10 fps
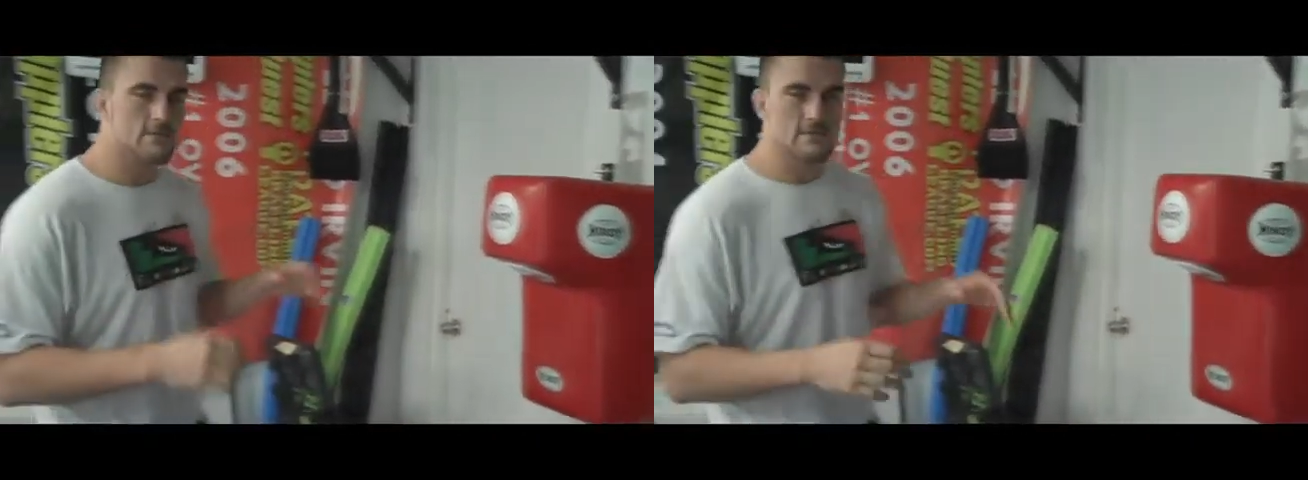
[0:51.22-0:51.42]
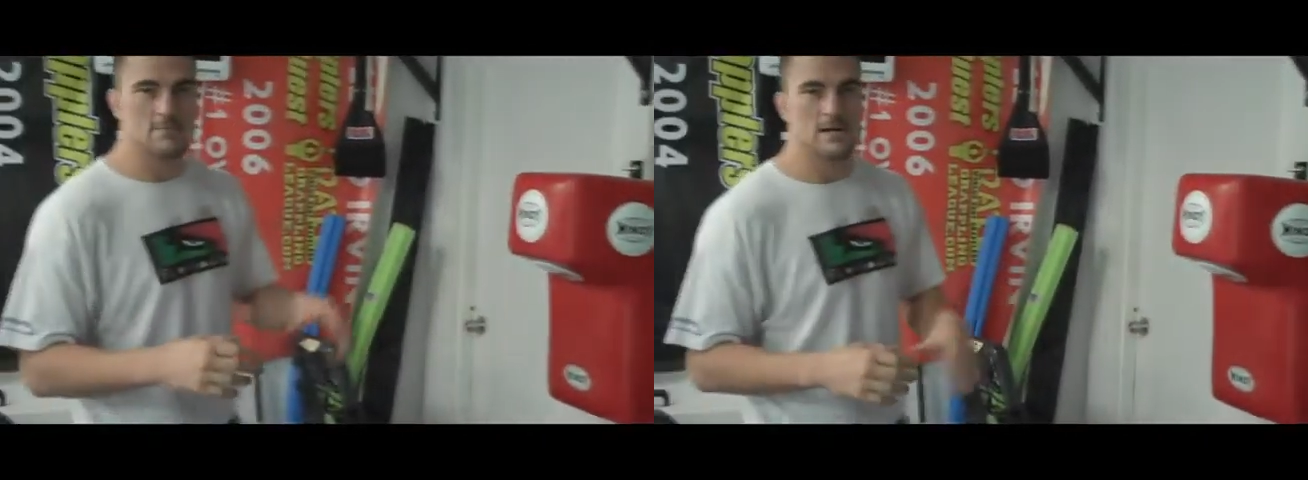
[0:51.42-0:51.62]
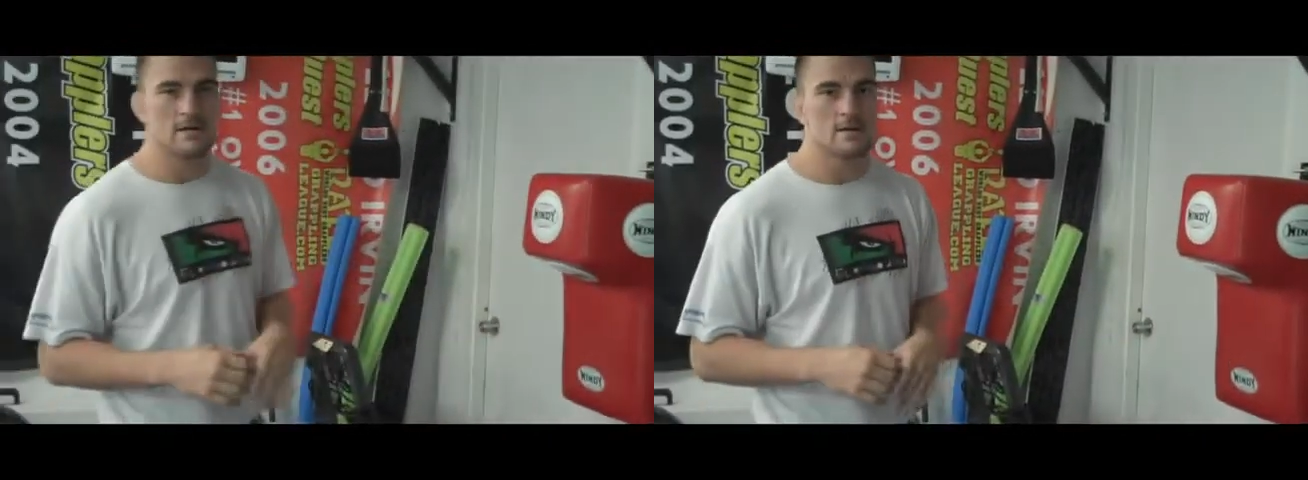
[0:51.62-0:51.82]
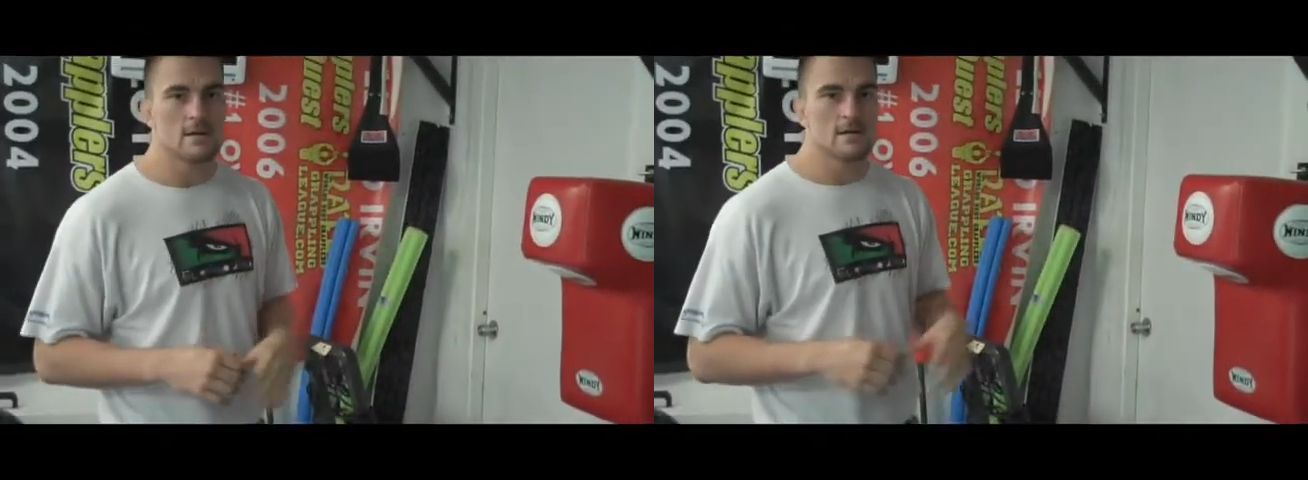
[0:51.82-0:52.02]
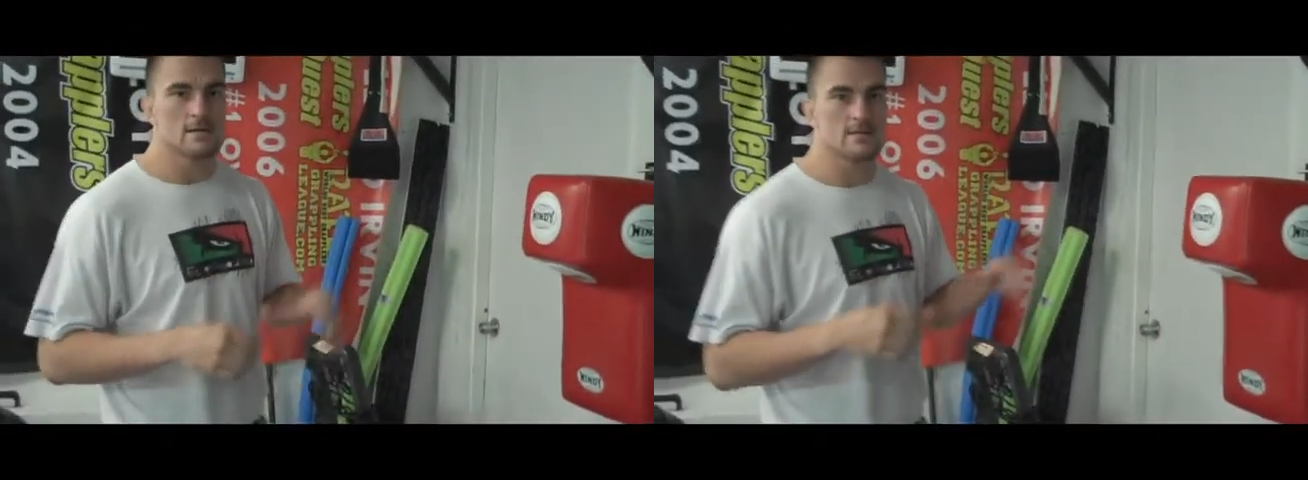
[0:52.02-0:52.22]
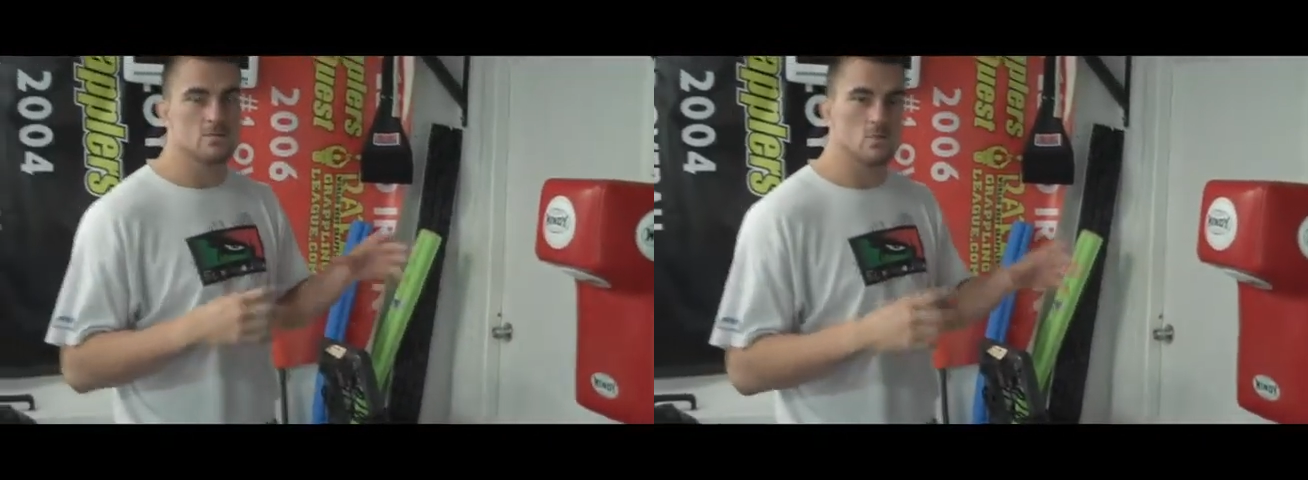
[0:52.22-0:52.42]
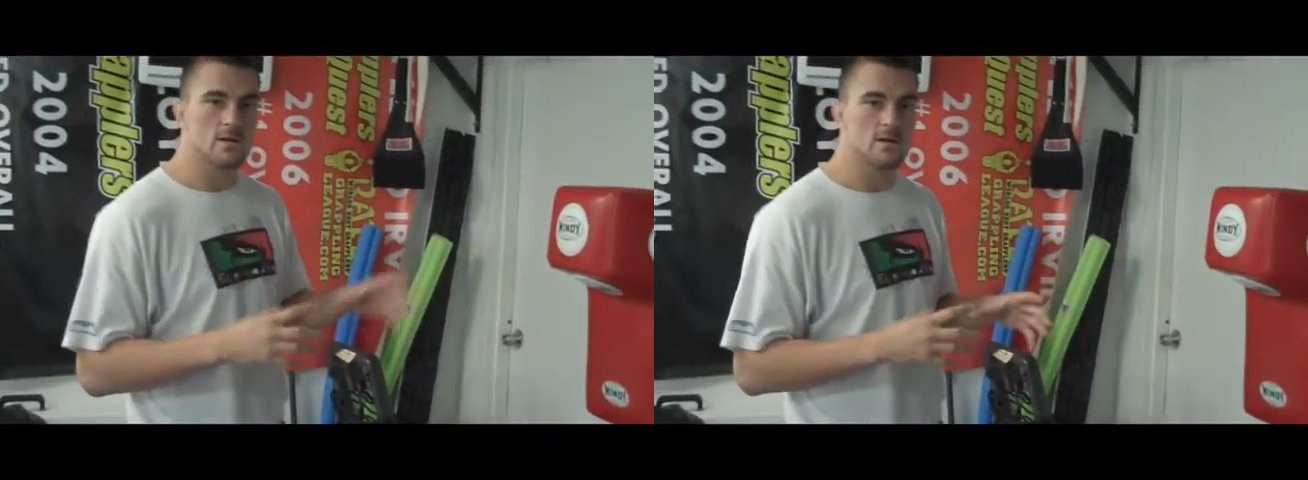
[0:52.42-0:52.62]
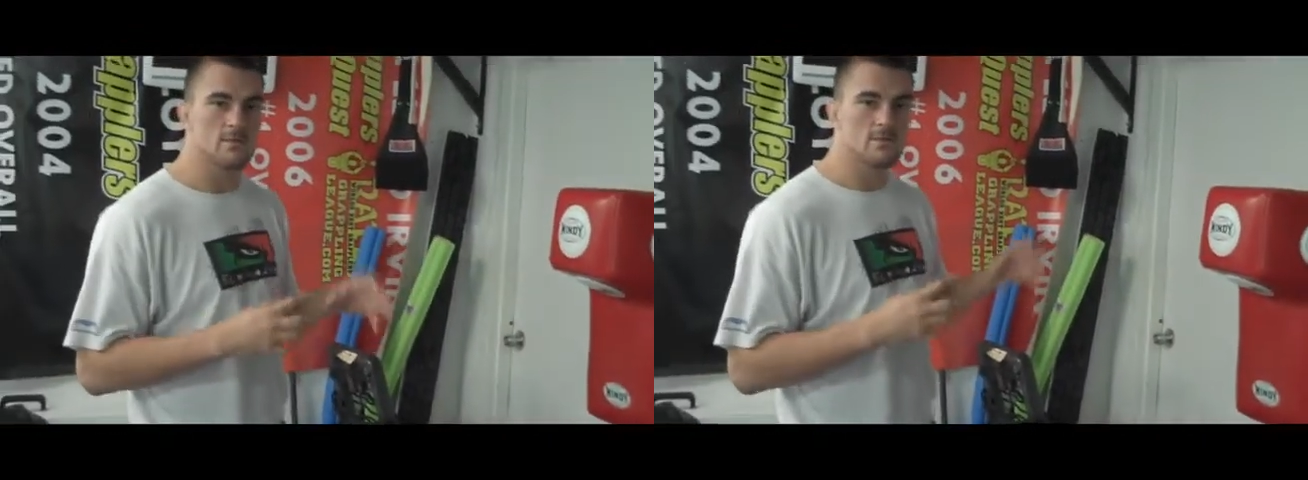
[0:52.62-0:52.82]
with this bag. This is
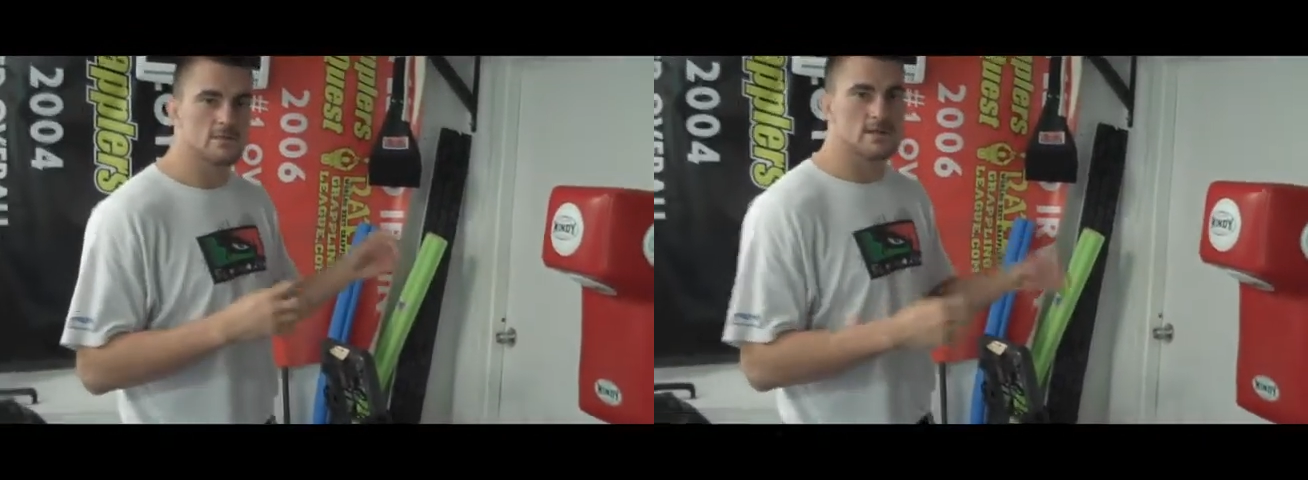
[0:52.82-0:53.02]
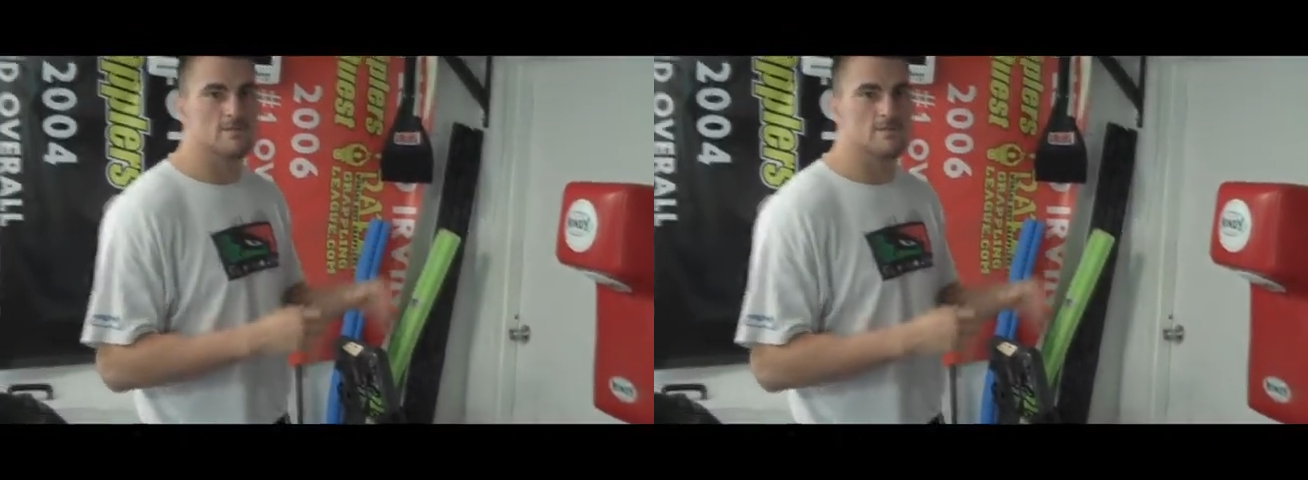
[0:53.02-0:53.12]
one of the most